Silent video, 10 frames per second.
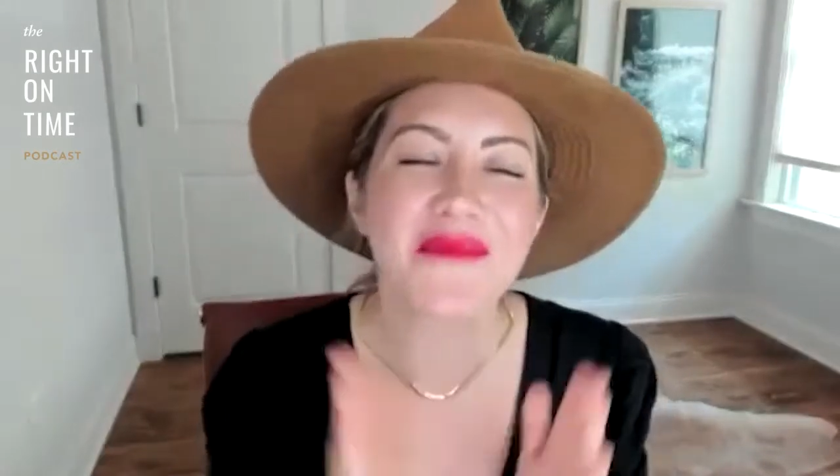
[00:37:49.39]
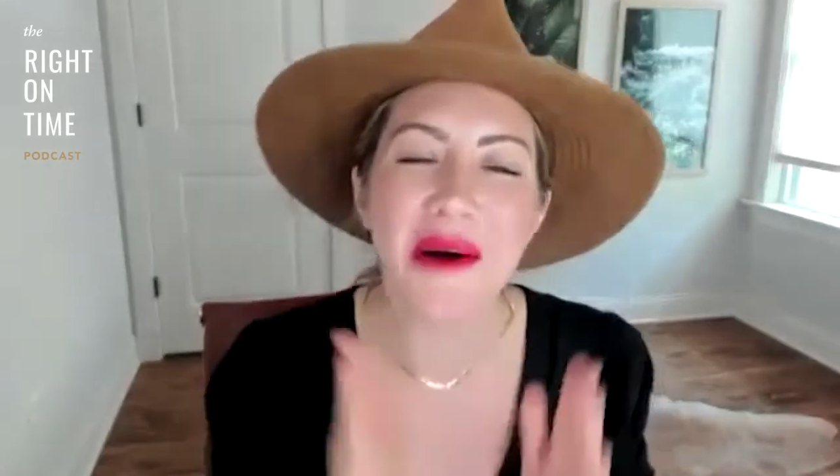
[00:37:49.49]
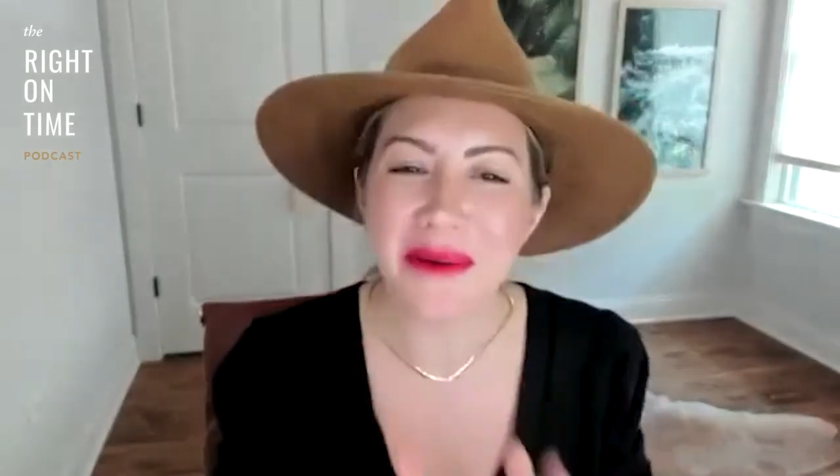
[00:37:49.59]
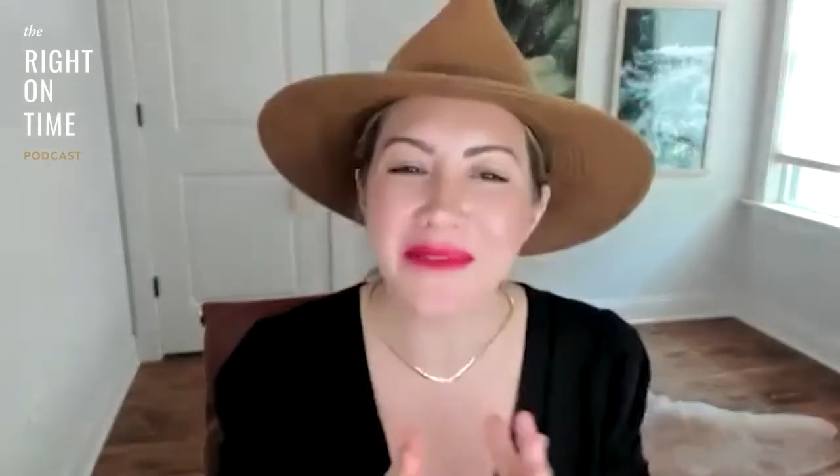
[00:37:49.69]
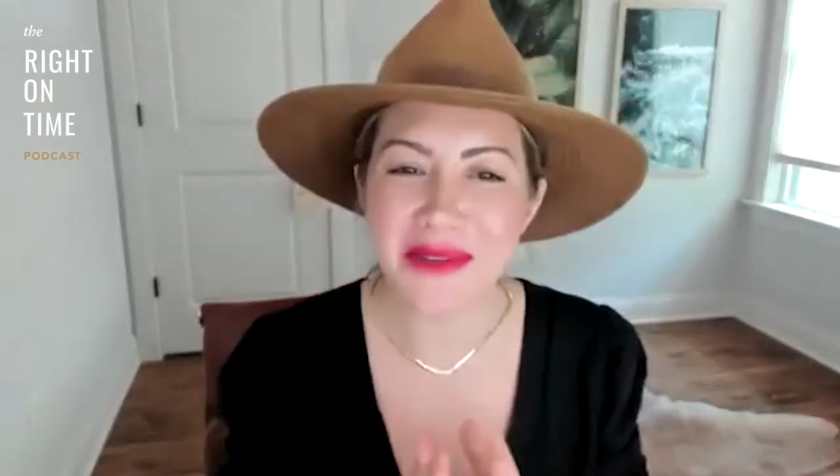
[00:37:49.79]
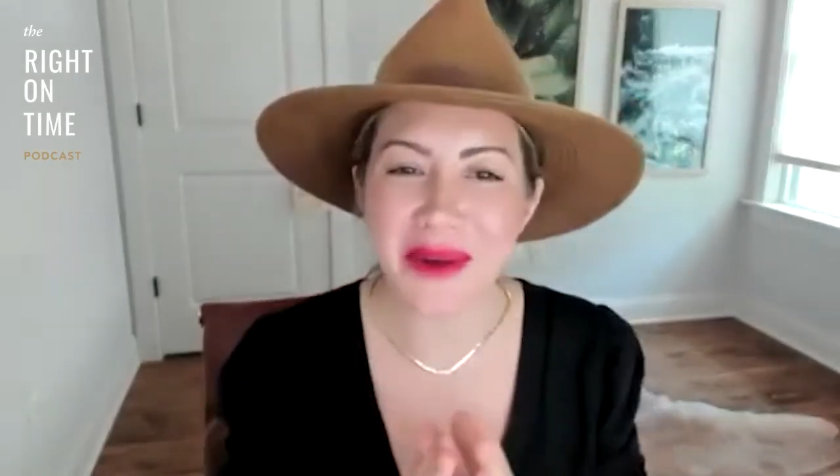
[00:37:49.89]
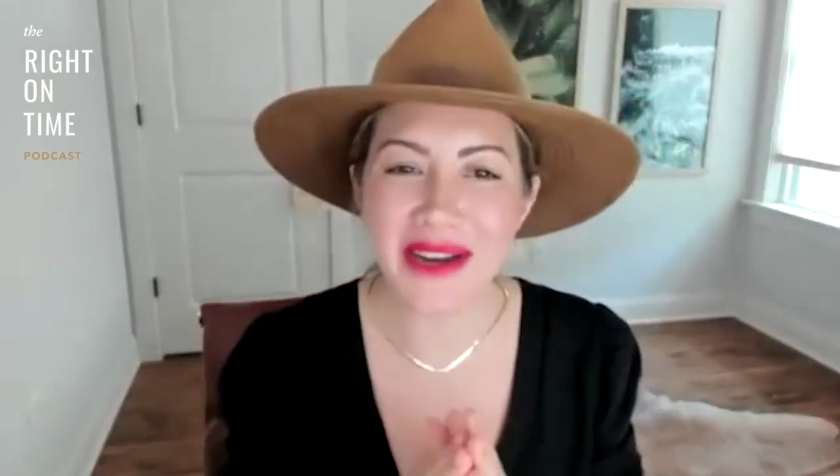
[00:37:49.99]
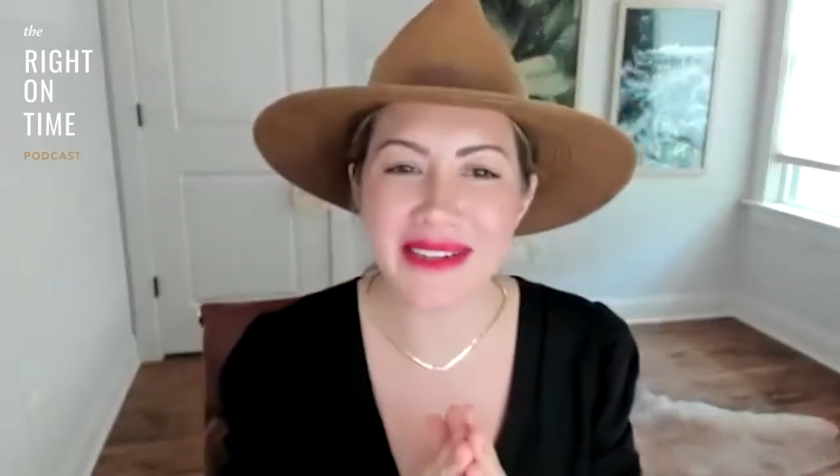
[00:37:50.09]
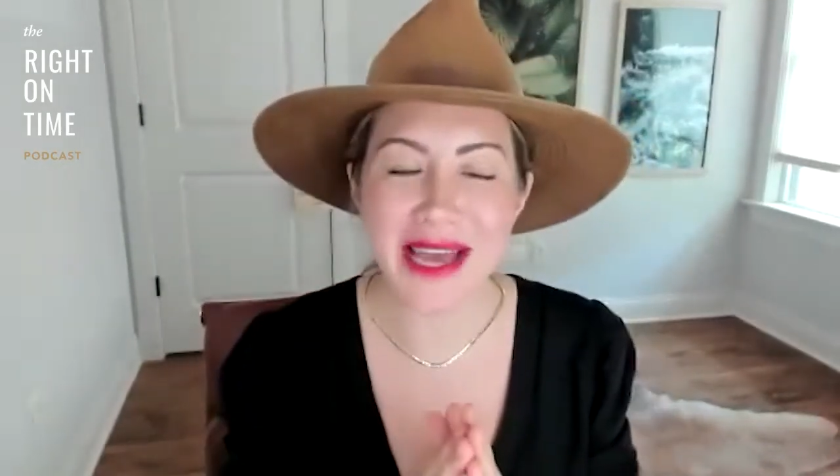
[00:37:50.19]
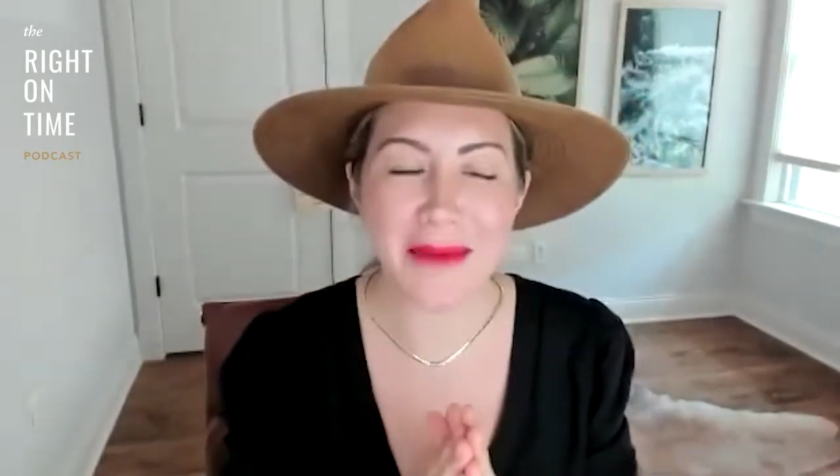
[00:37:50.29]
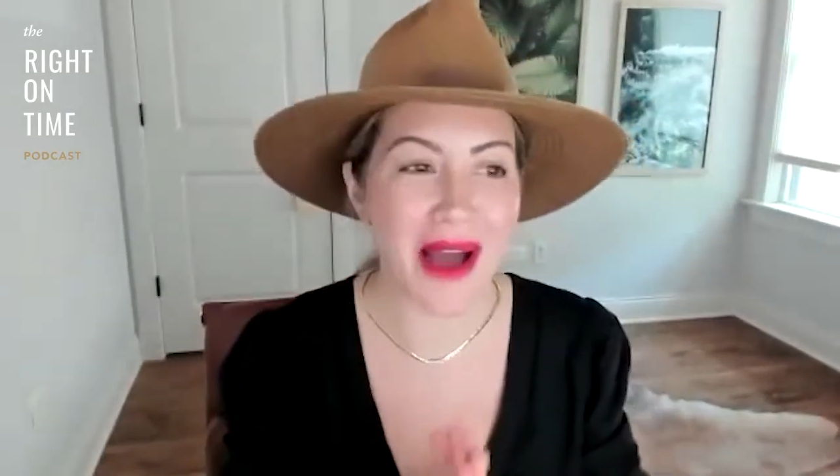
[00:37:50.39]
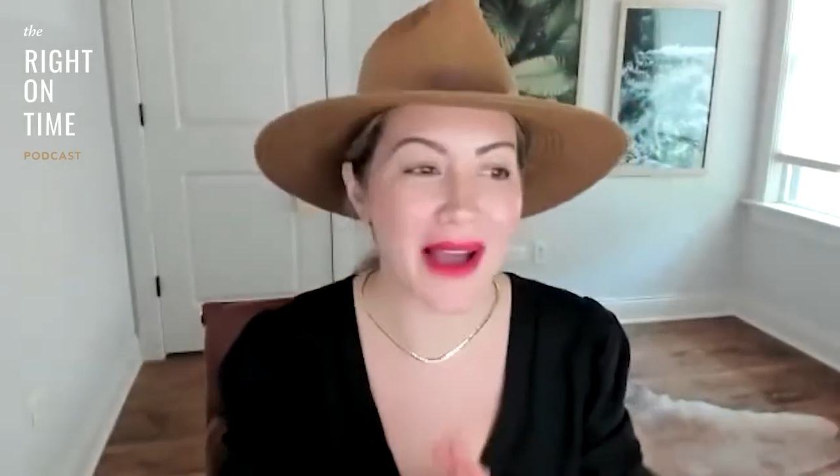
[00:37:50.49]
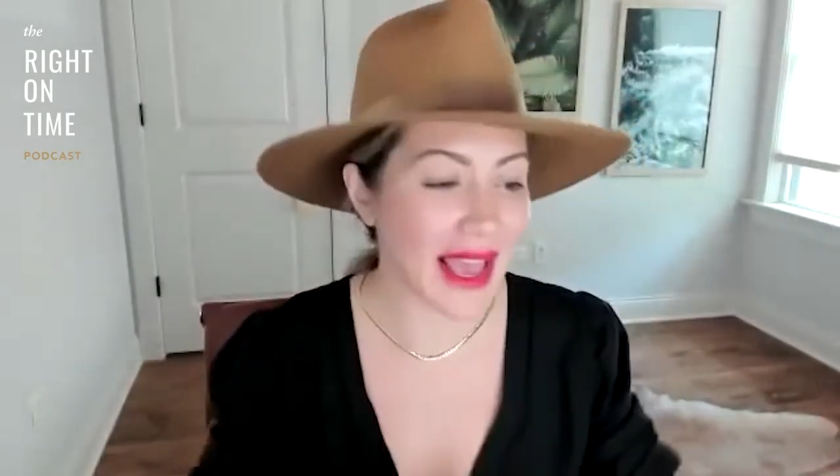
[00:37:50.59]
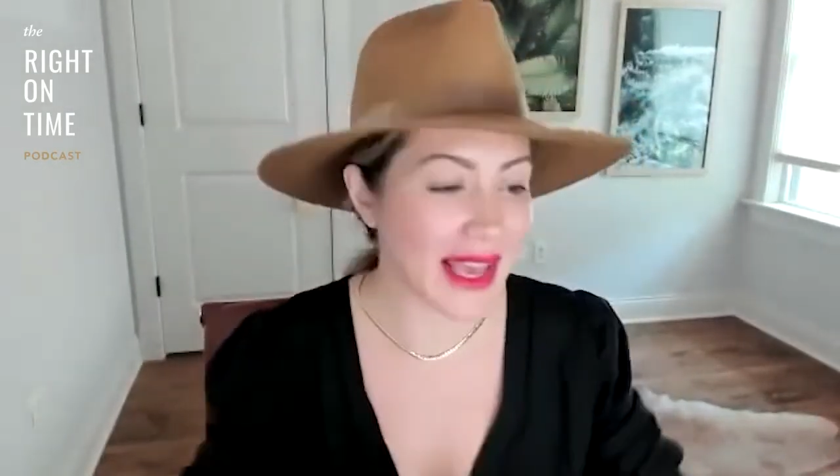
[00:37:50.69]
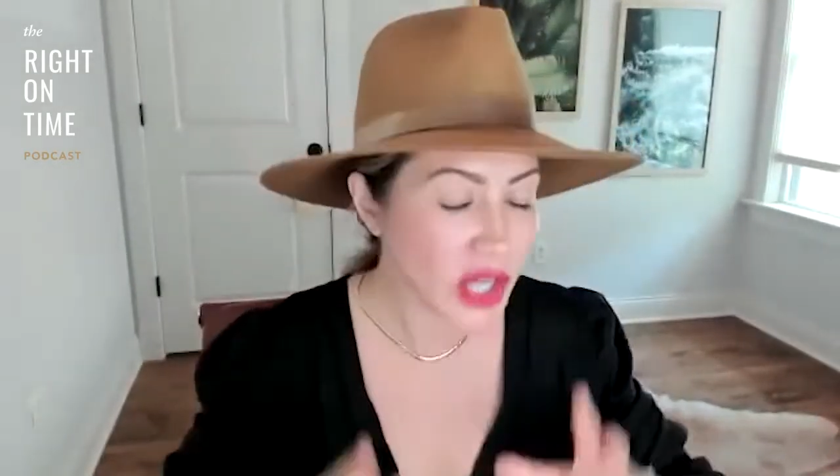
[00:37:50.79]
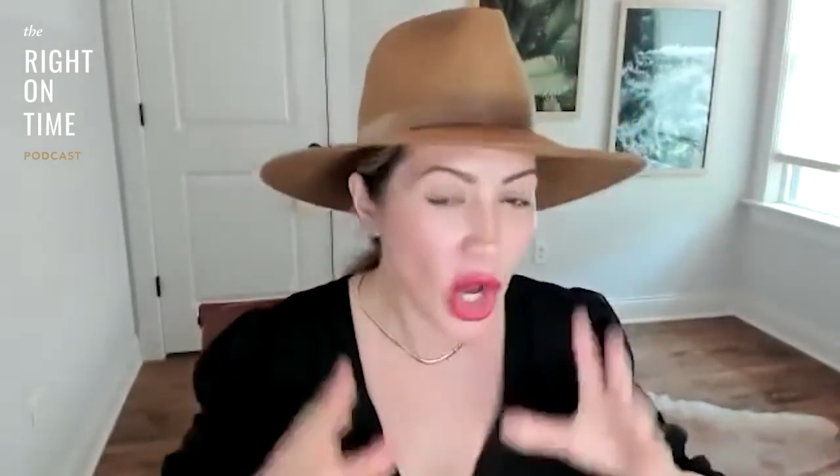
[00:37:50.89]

Welcome to the Right on Time podcast.